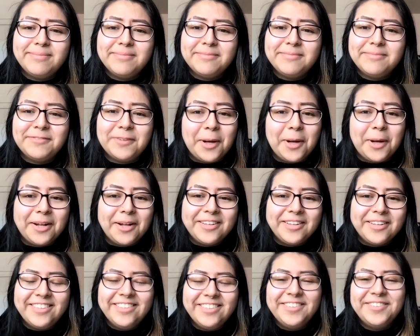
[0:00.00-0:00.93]

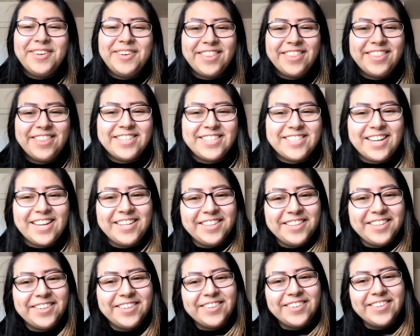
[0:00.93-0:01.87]
fall with the
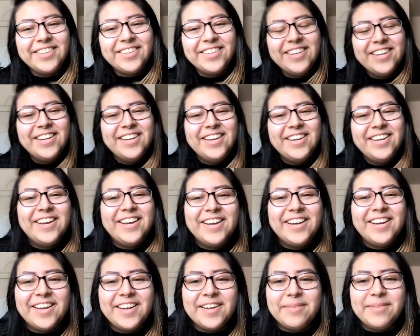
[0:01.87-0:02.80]
Centro,
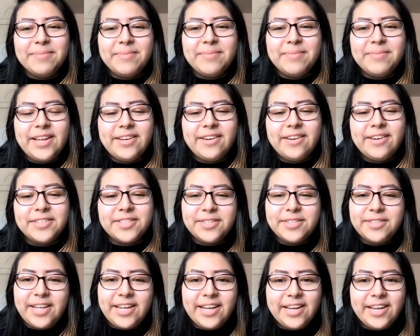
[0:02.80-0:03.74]
and also
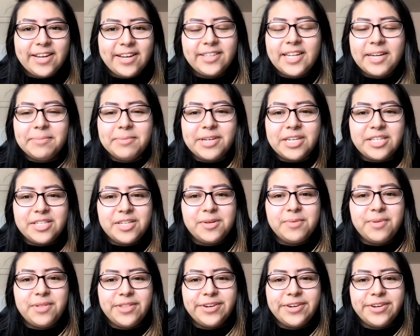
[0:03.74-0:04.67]
like in collaboration
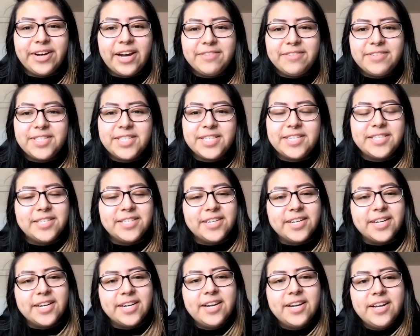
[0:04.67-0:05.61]
with the Craft
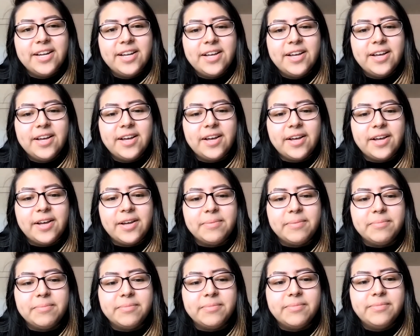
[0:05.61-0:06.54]
Center.
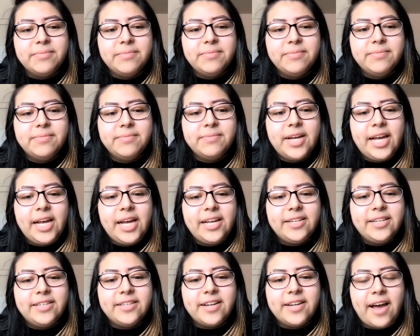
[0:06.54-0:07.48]

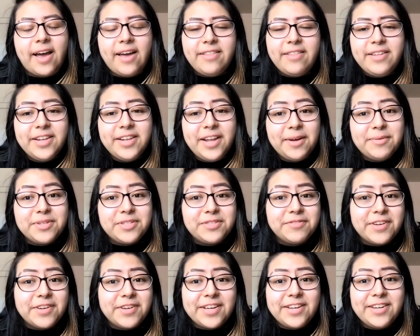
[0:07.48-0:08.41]
And I think that was
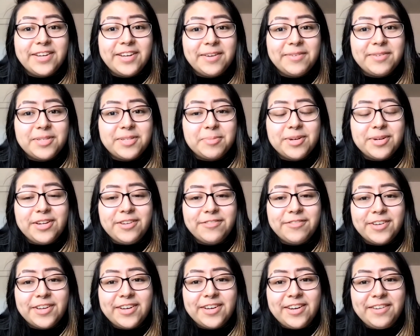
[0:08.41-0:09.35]
fun. That was pretty
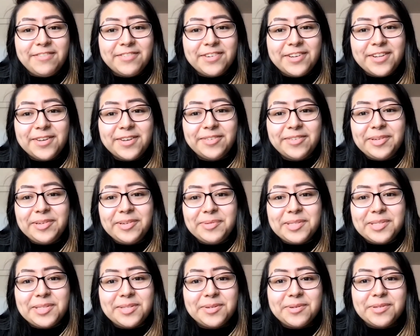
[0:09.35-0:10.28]
fun, even though it
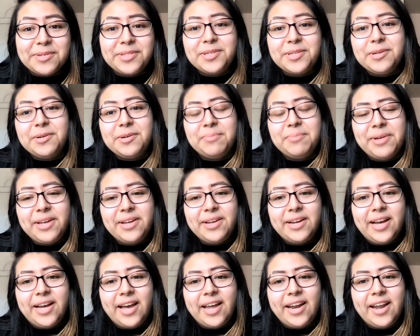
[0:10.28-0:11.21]
was through Zoom, it
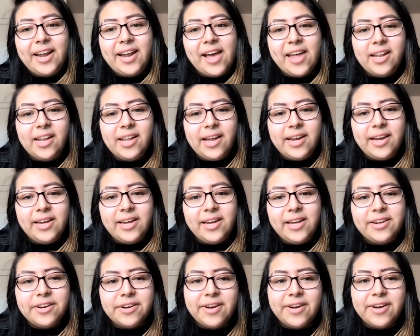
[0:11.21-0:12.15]
kind of had like
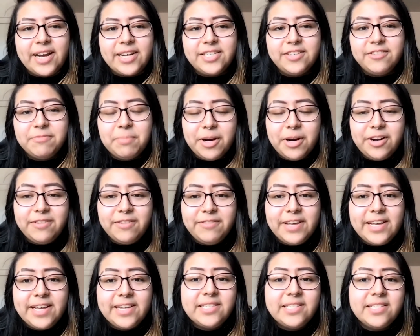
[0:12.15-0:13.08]
an interactive part of
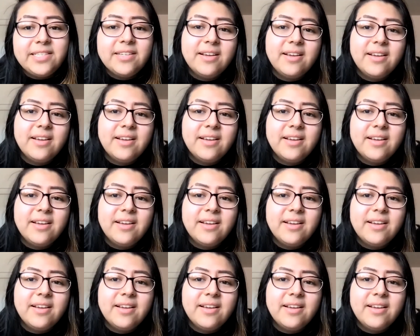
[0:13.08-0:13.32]
it.